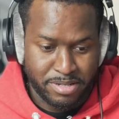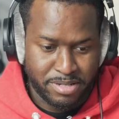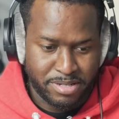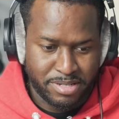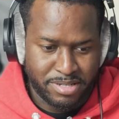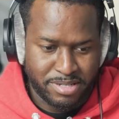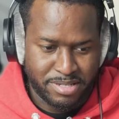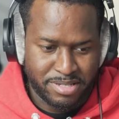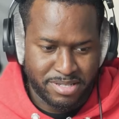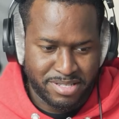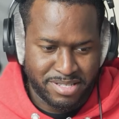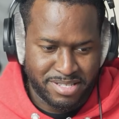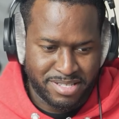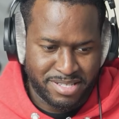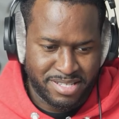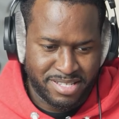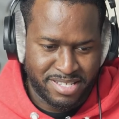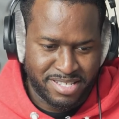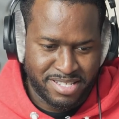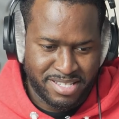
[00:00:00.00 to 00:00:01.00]

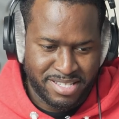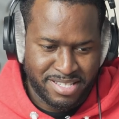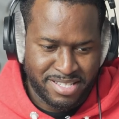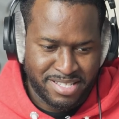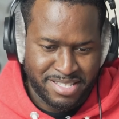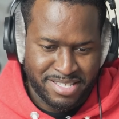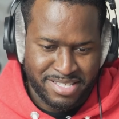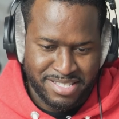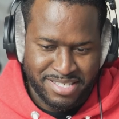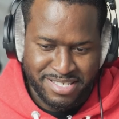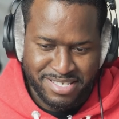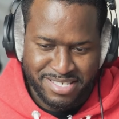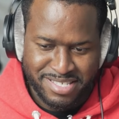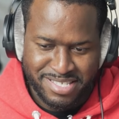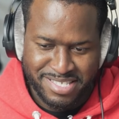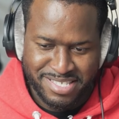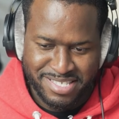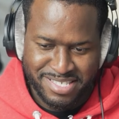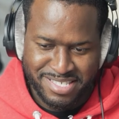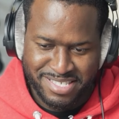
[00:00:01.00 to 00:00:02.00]

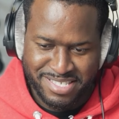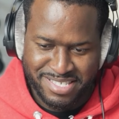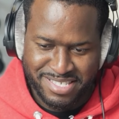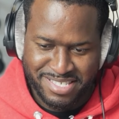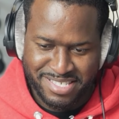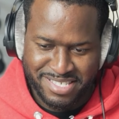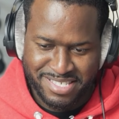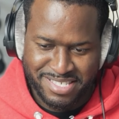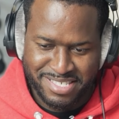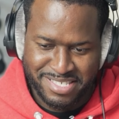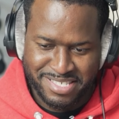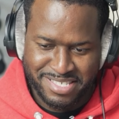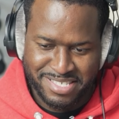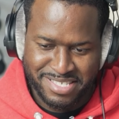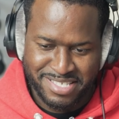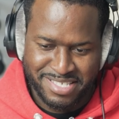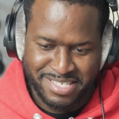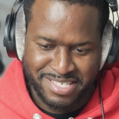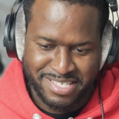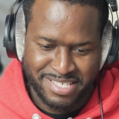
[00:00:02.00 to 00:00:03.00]

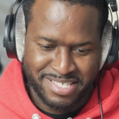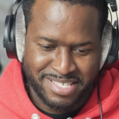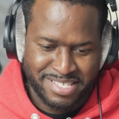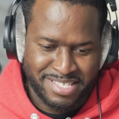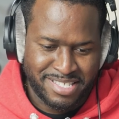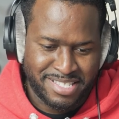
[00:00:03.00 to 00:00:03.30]
(not speaking)